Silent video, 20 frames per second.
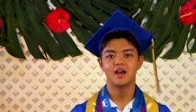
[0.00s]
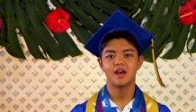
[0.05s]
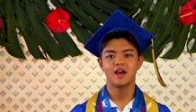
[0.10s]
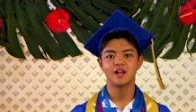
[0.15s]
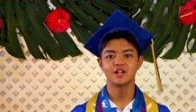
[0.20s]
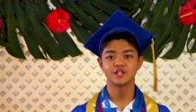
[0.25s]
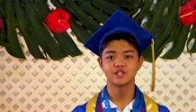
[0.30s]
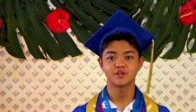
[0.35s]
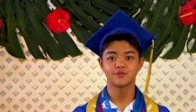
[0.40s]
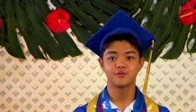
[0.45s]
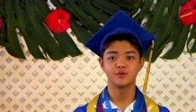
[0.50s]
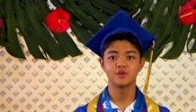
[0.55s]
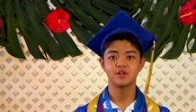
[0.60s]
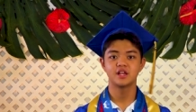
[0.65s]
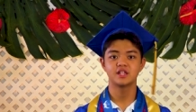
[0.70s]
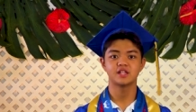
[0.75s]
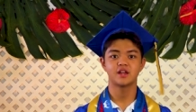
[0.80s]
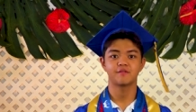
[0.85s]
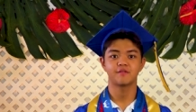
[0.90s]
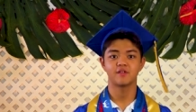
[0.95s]
And just a few
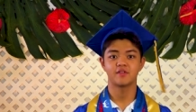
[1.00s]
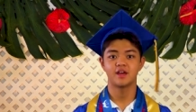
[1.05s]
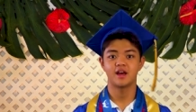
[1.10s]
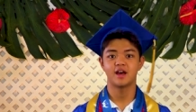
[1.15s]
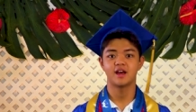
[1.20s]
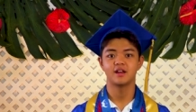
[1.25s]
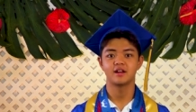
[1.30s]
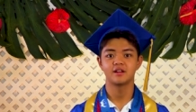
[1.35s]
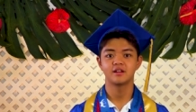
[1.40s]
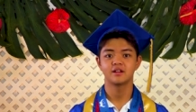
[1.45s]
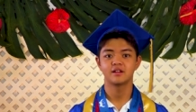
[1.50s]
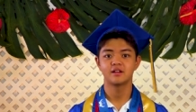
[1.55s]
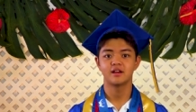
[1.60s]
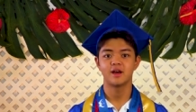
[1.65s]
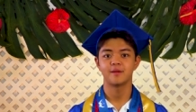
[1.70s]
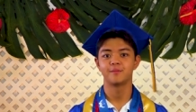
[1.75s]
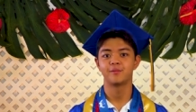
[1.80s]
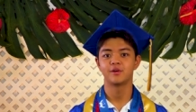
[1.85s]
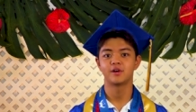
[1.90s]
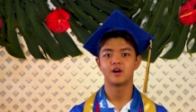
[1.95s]
days after that,
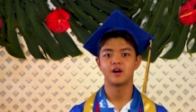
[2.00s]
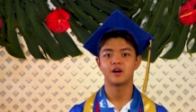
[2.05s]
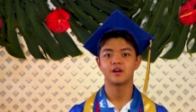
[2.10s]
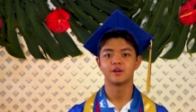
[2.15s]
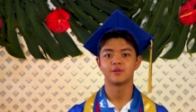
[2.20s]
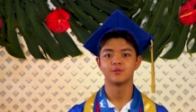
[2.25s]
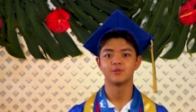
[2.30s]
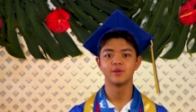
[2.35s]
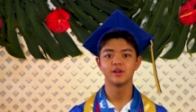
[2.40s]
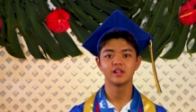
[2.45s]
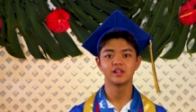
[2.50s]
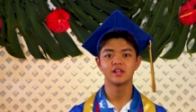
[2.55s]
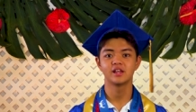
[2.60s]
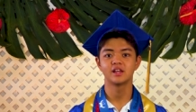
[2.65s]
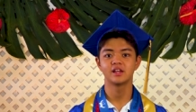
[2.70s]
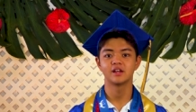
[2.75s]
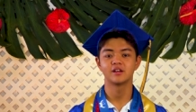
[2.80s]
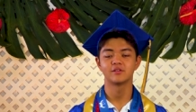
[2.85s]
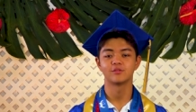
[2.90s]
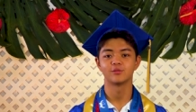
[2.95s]
I put on a
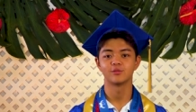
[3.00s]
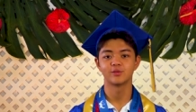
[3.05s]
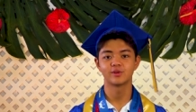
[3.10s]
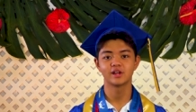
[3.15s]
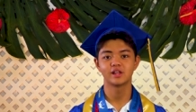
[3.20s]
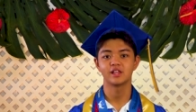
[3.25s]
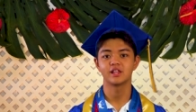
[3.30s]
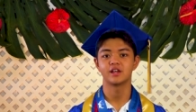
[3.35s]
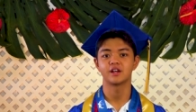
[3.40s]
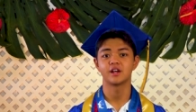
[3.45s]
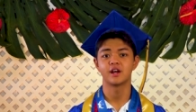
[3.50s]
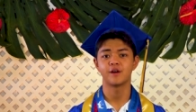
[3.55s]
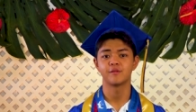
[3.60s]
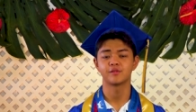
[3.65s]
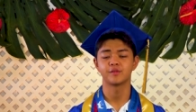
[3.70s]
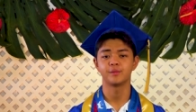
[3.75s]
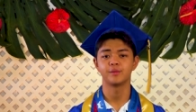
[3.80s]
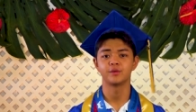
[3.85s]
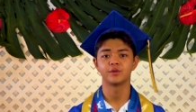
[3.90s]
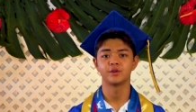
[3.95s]
really, really
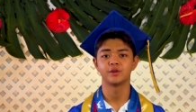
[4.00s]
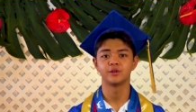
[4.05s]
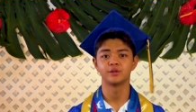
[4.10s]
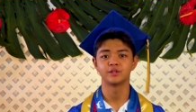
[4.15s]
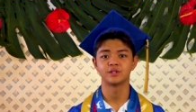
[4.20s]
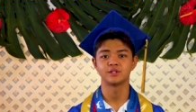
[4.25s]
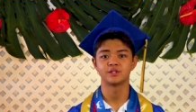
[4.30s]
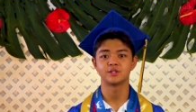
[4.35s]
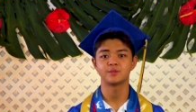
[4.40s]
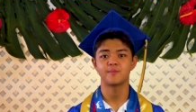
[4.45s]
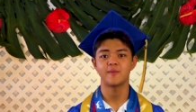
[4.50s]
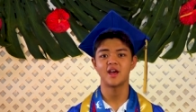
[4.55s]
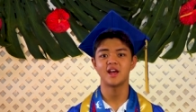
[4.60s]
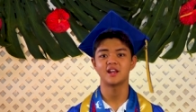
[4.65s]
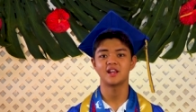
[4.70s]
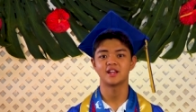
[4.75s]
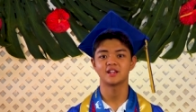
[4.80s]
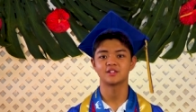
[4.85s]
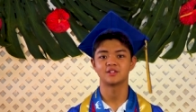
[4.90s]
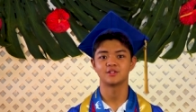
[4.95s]
uncomfortable golden
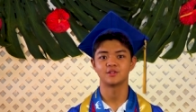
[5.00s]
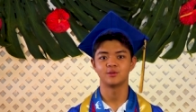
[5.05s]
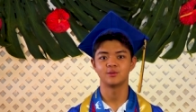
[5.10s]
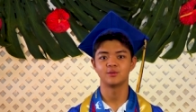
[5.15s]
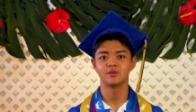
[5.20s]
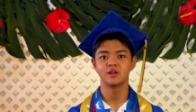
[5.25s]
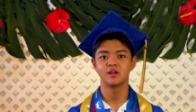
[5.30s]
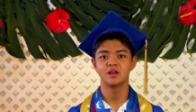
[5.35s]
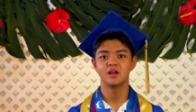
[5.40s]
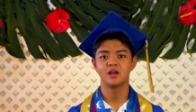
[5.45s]
spandex suit